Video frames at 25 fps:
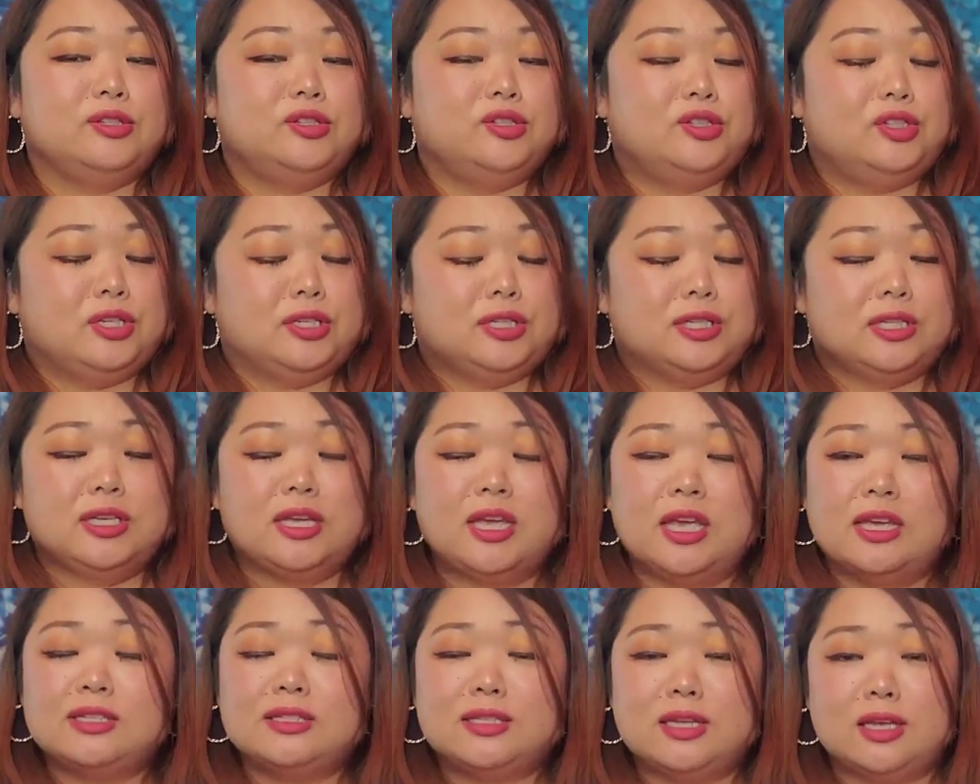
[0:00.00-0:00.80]
just in
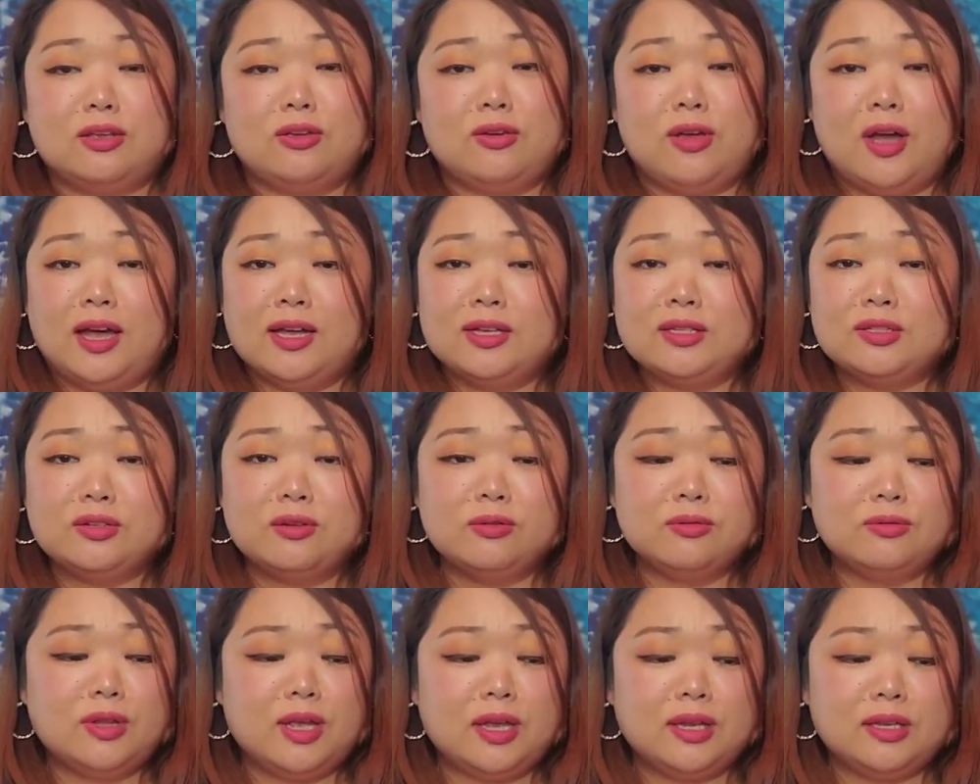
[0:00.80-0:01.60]
case that you guys
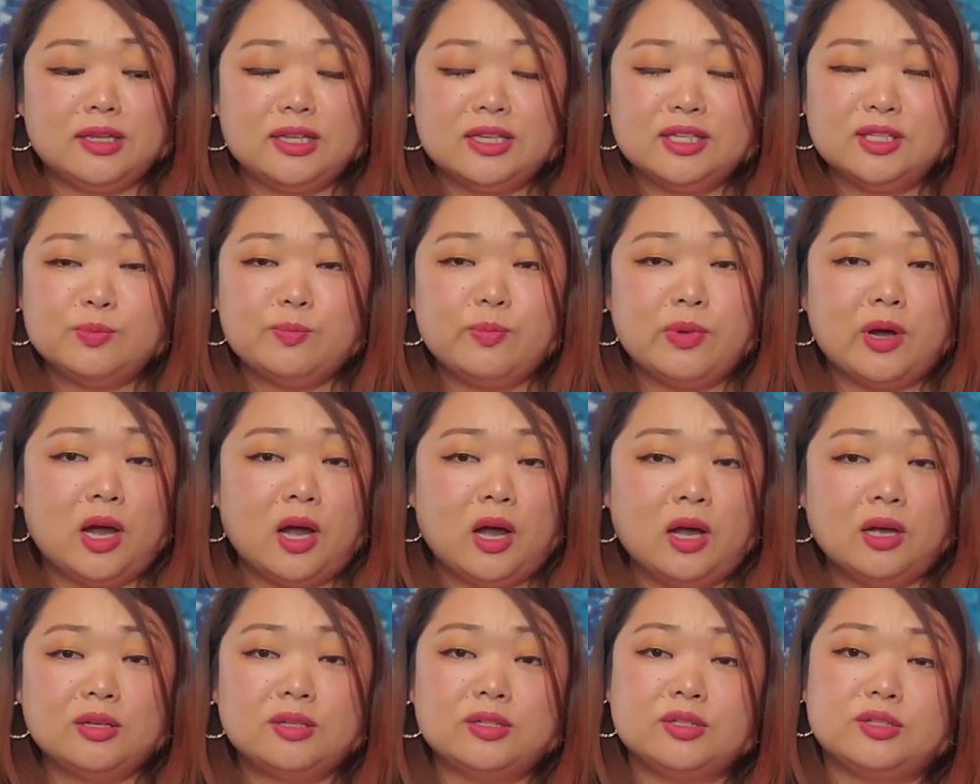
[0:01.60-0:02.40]
don't like this
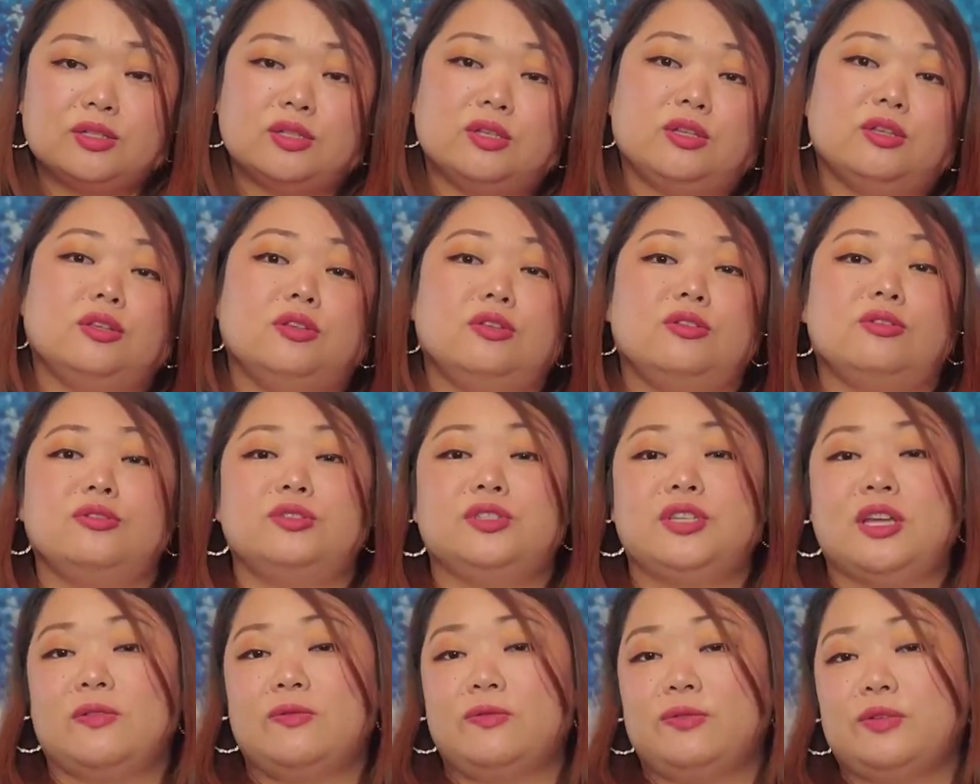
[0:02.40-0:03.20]
box, you
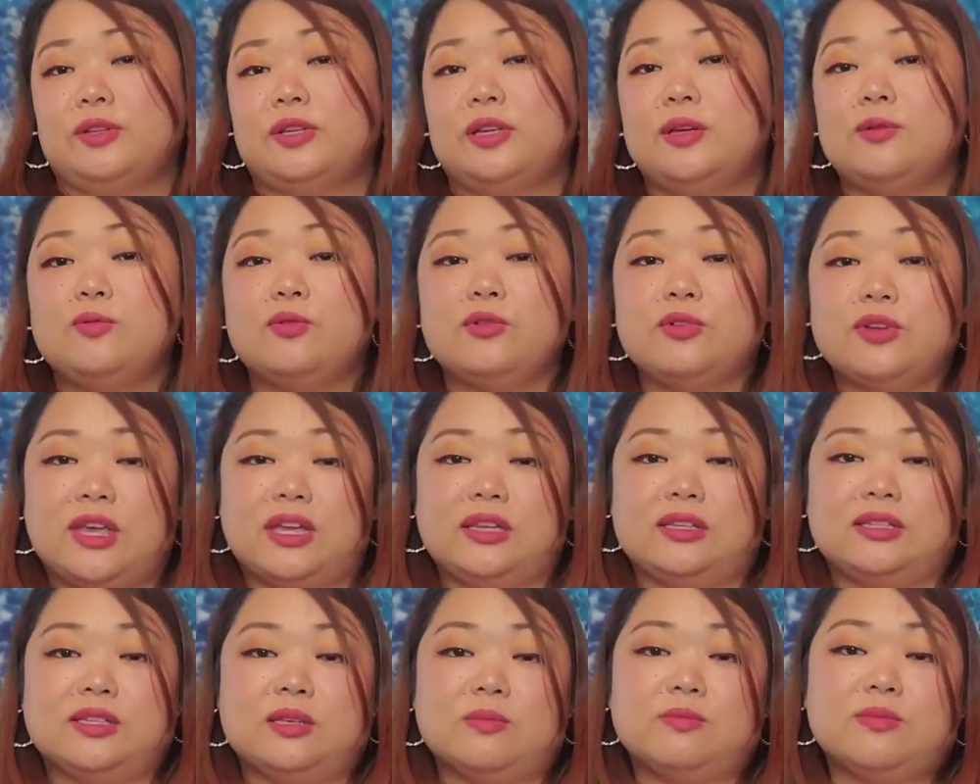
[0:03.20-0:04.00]
definitely will
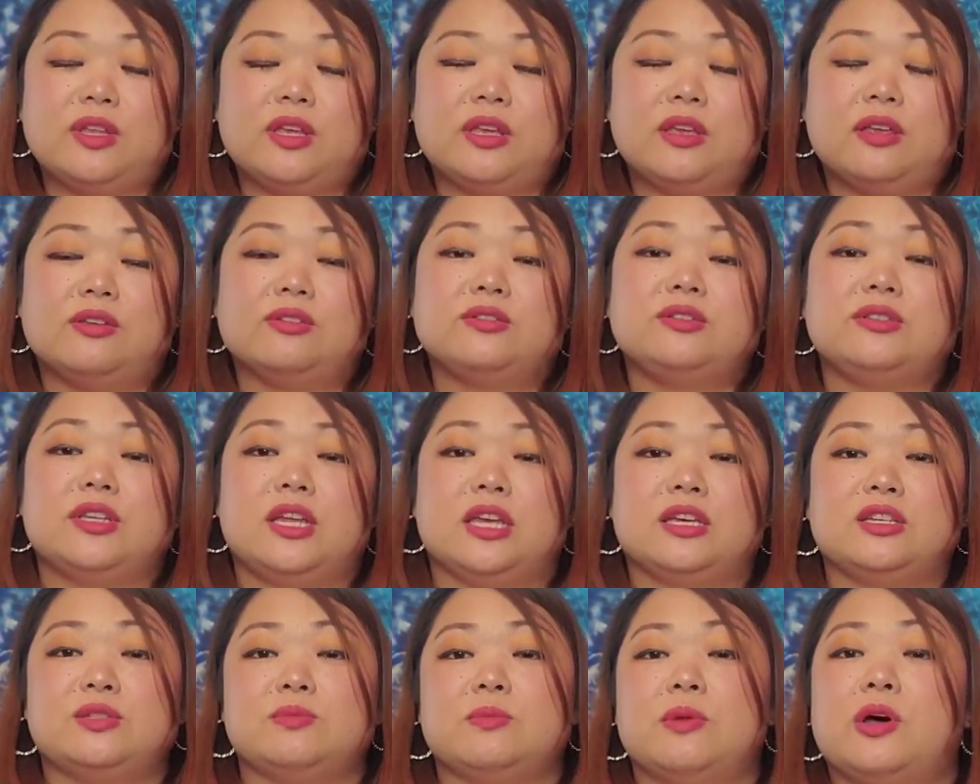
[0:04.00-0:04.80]
get something else
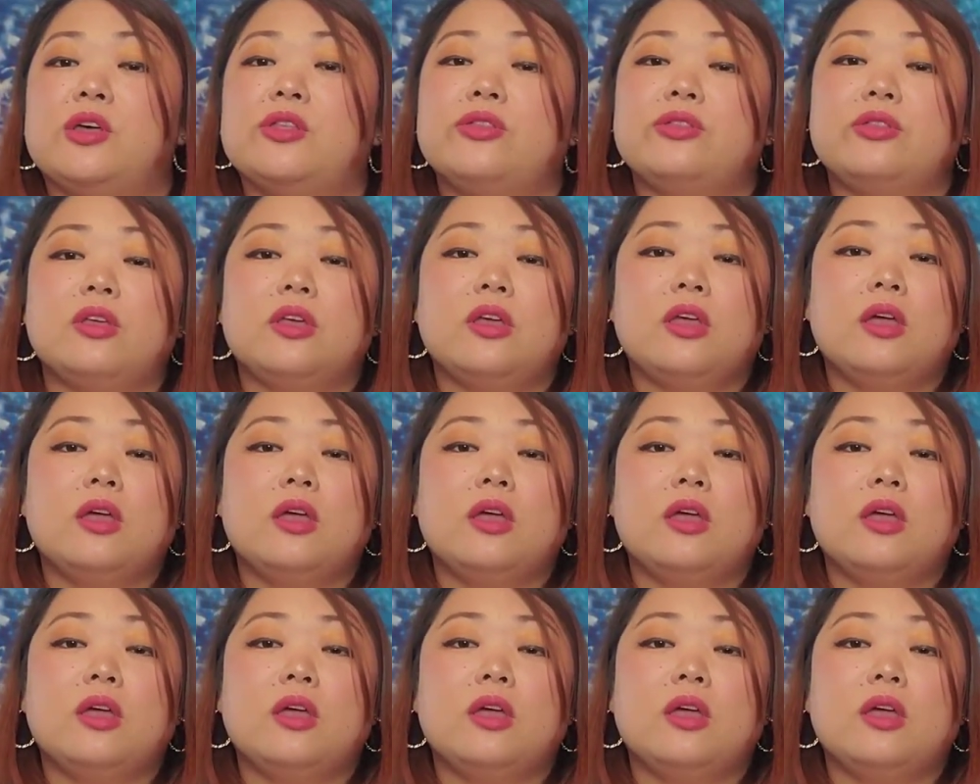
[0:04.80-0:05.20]
next month.